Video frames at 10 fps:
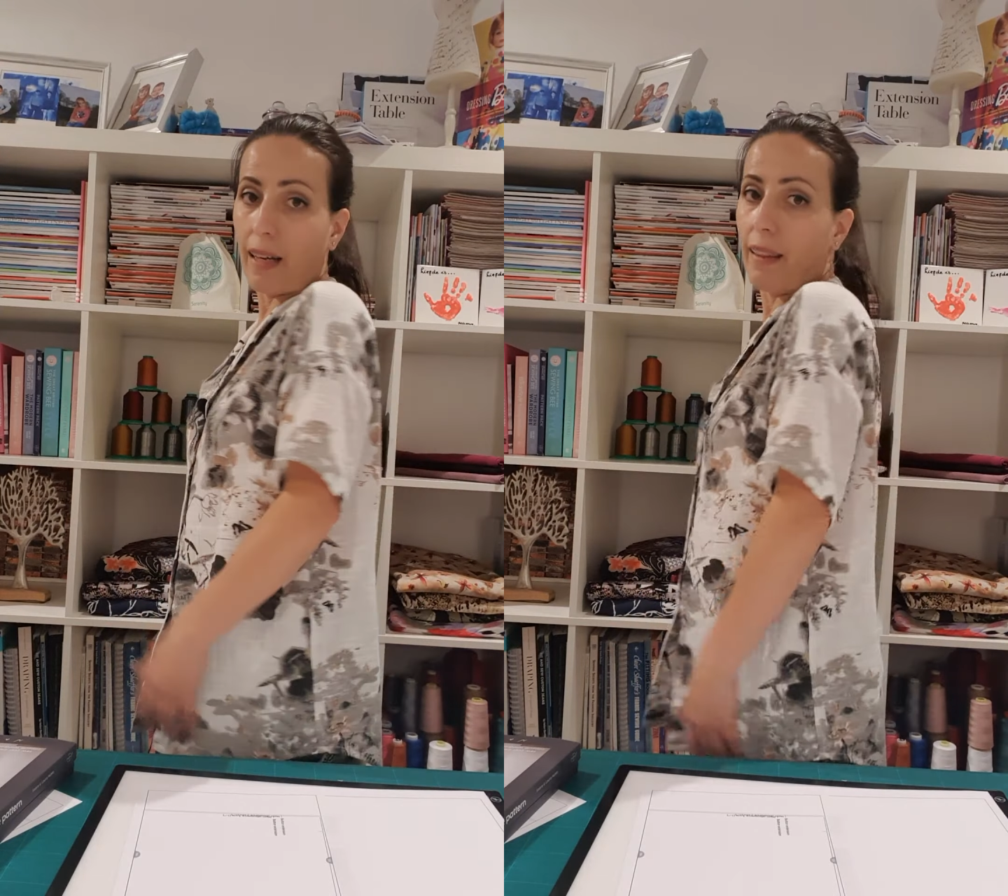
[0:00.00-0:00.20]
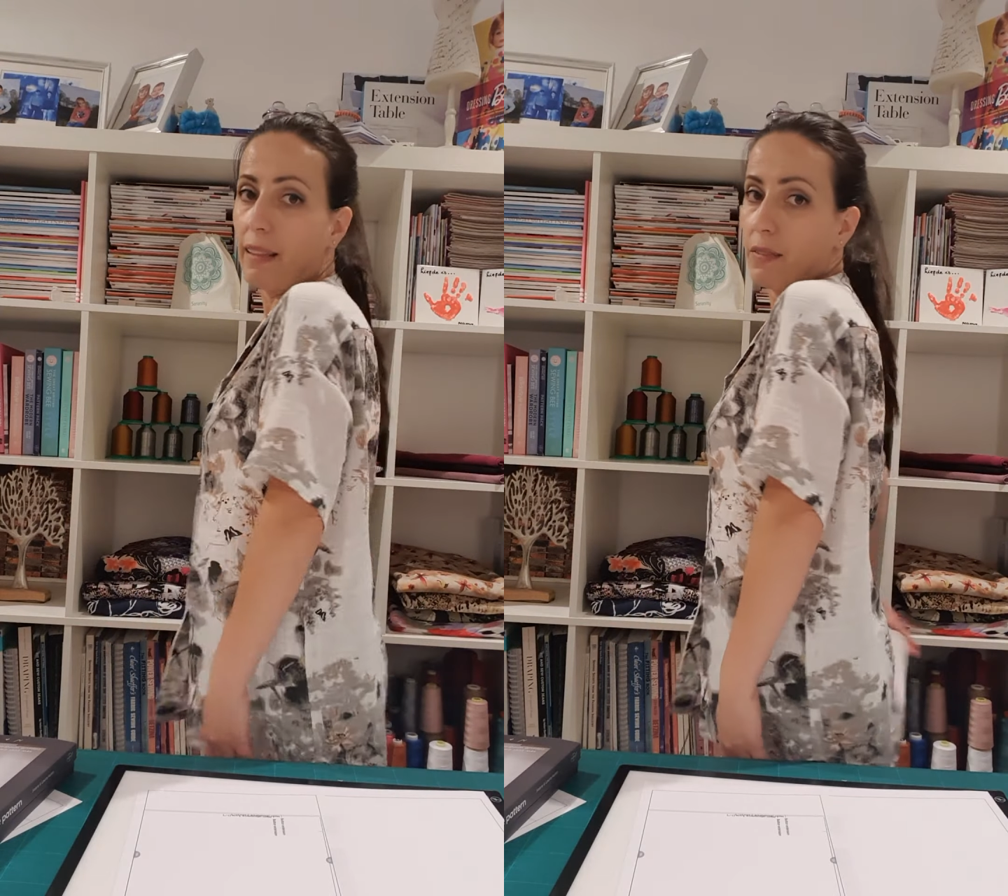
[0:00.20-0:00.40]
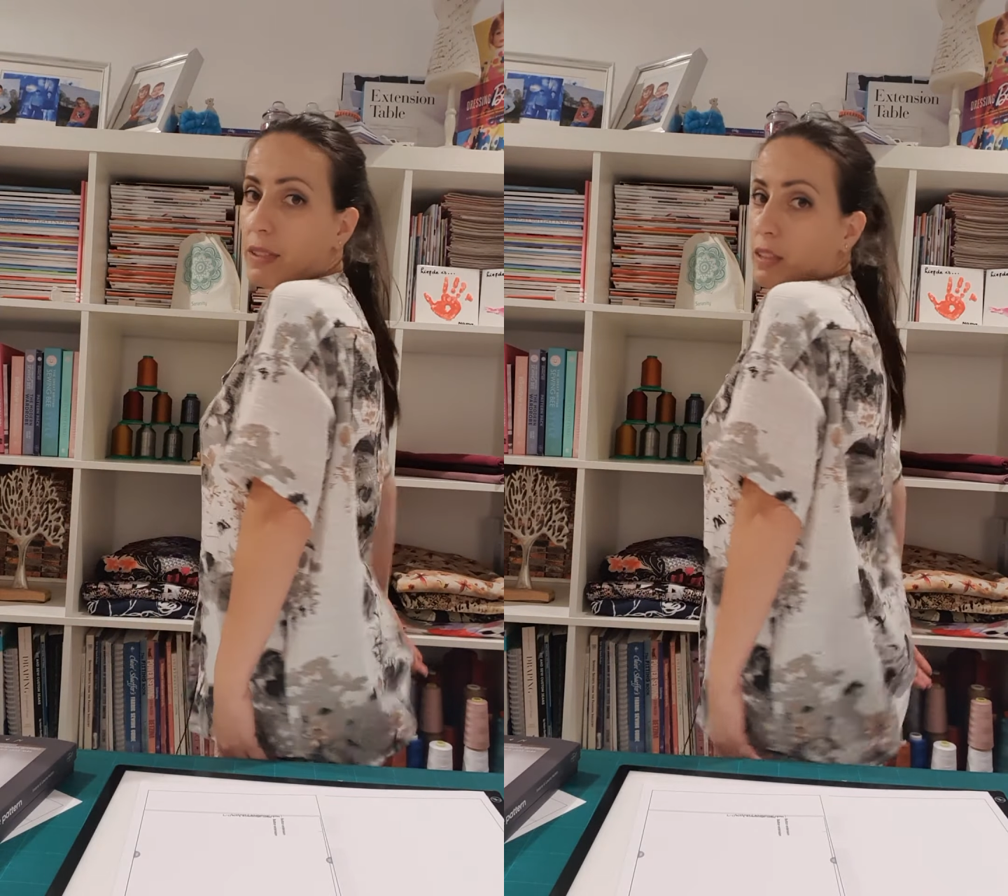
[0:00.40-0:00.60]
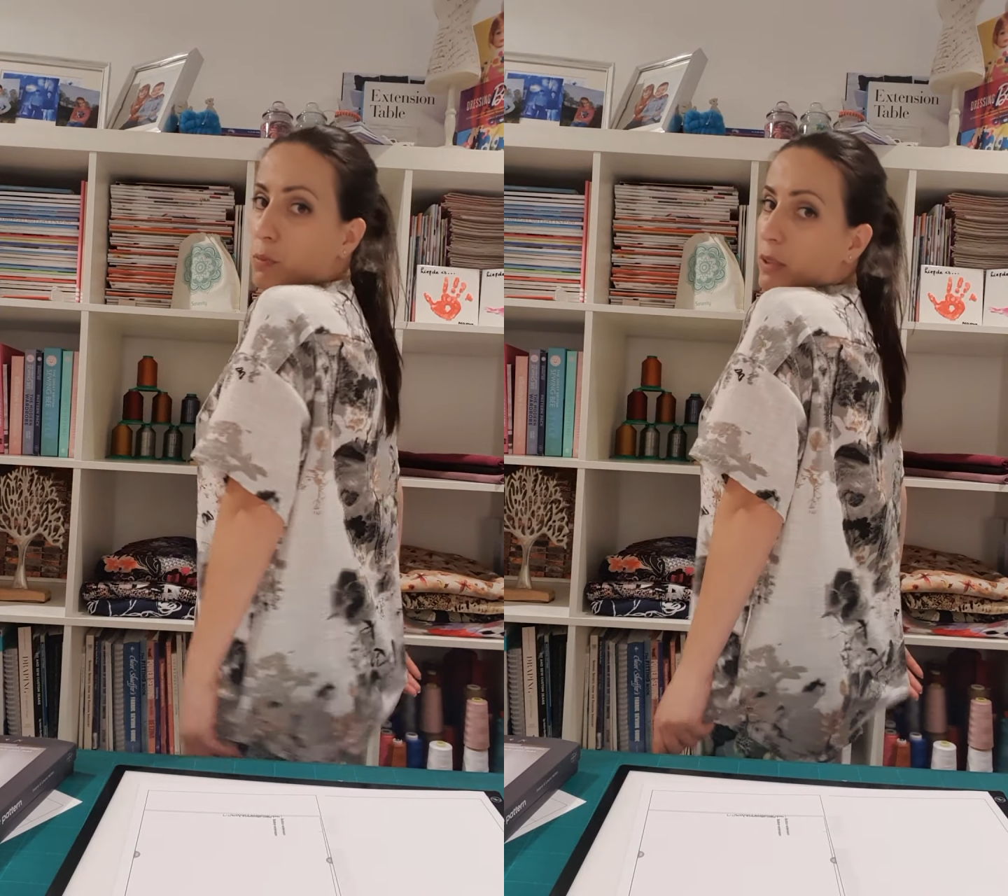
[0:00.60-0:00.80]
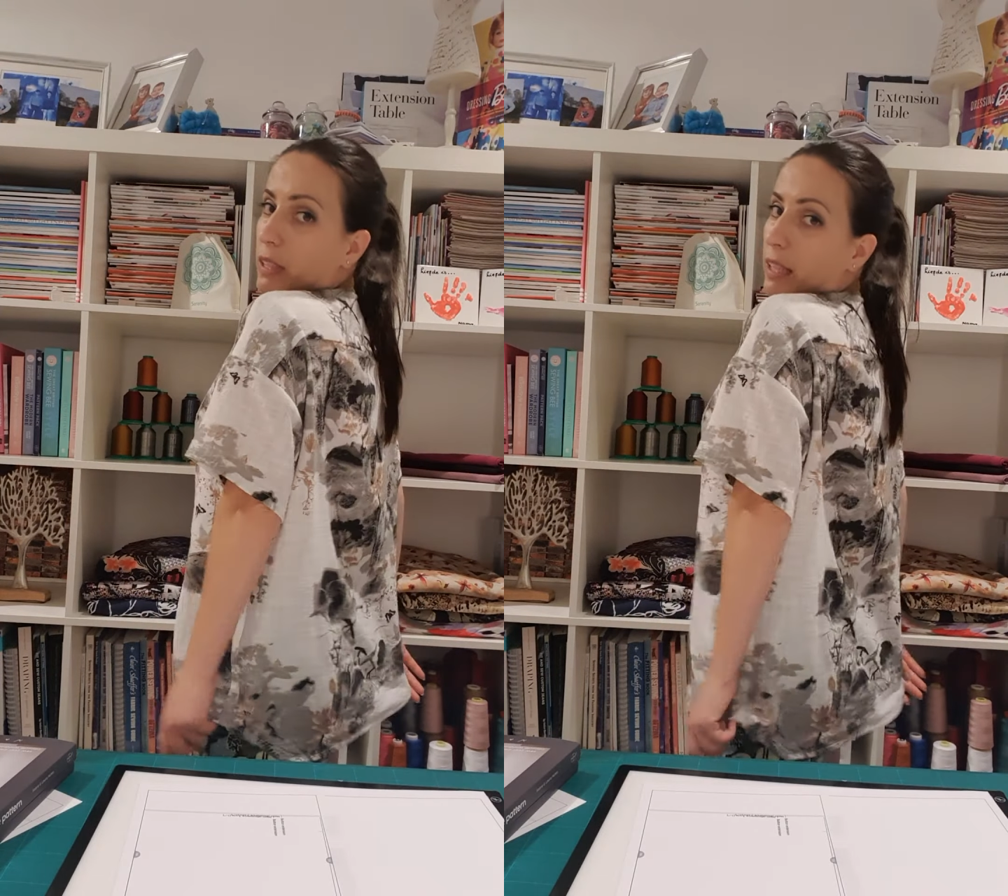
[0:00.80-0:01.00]
I think the fit is
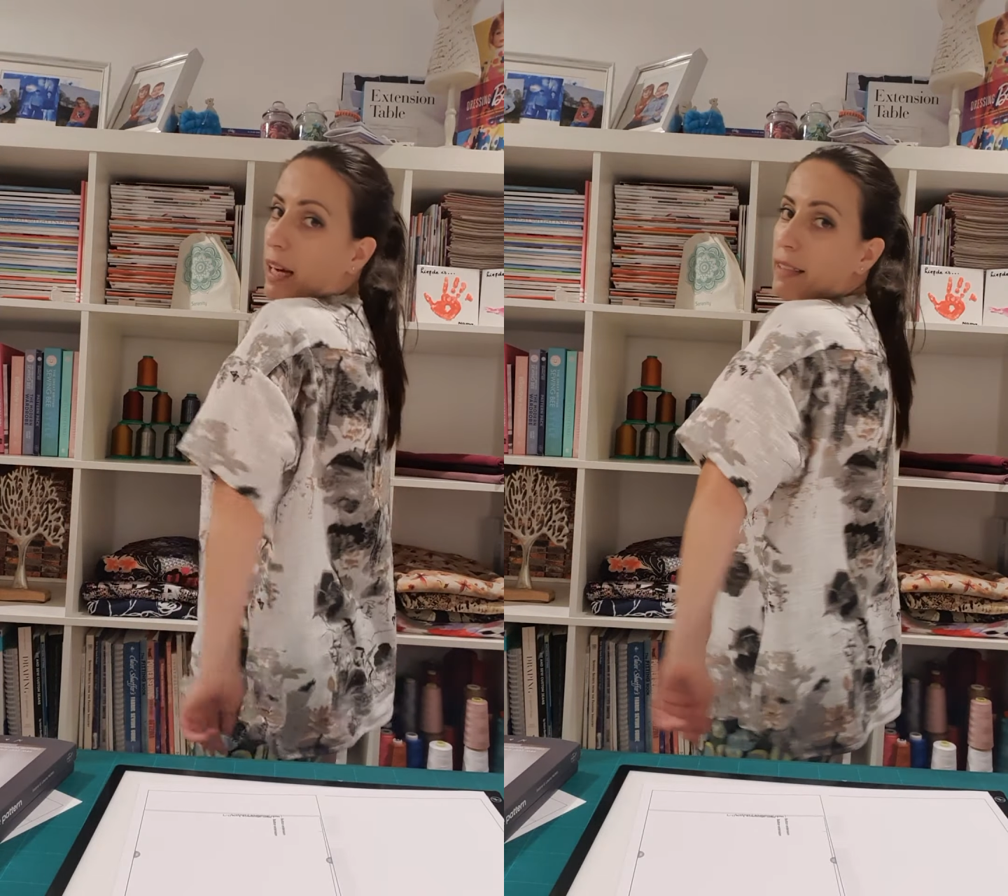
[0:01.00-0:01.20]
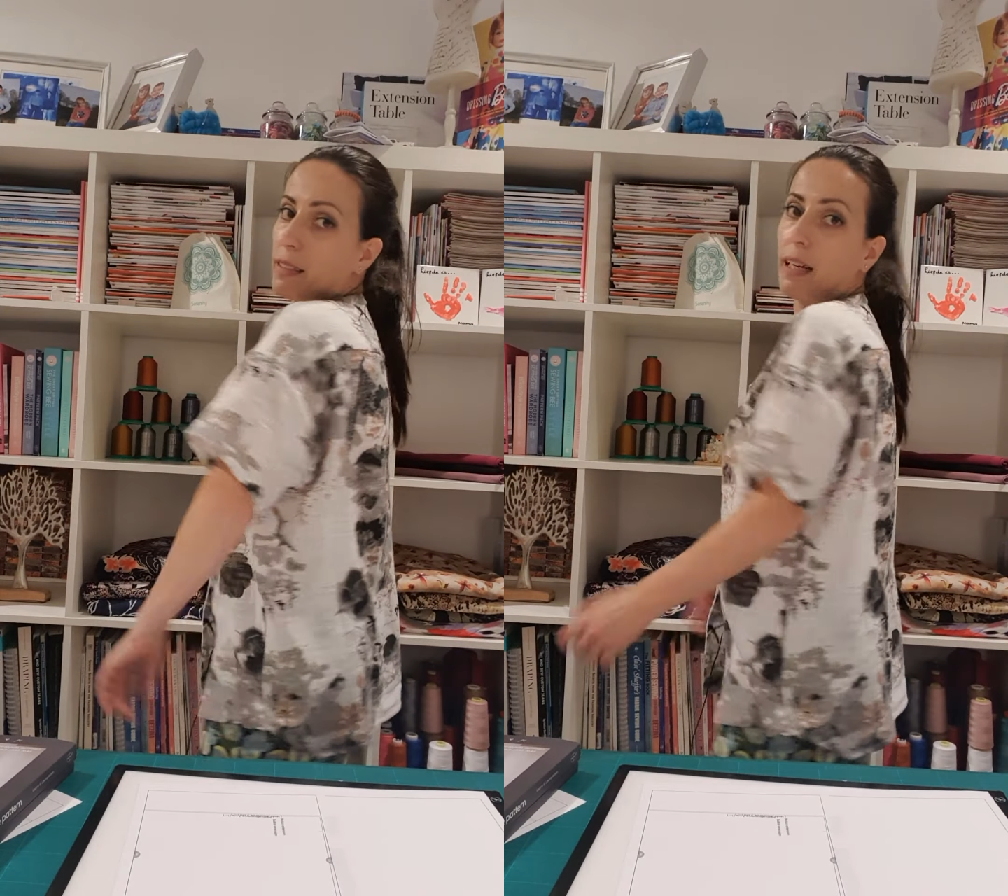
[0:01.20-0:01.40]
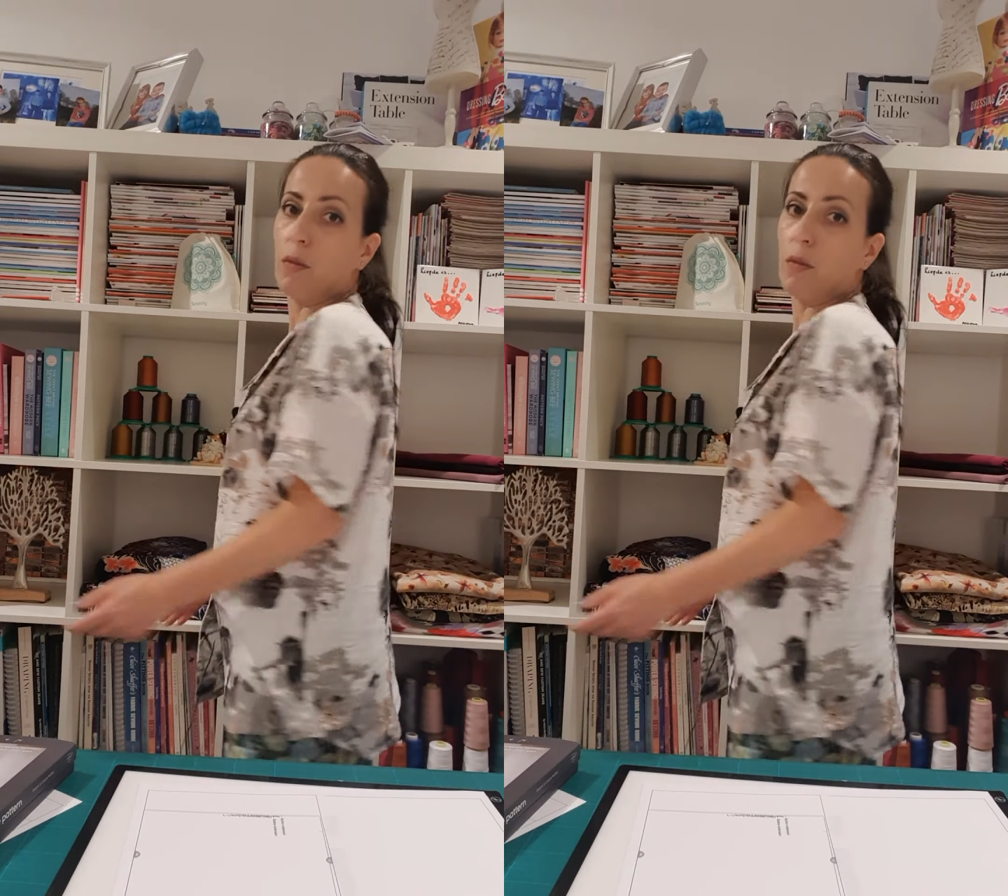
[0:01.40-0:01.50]
pretty nice.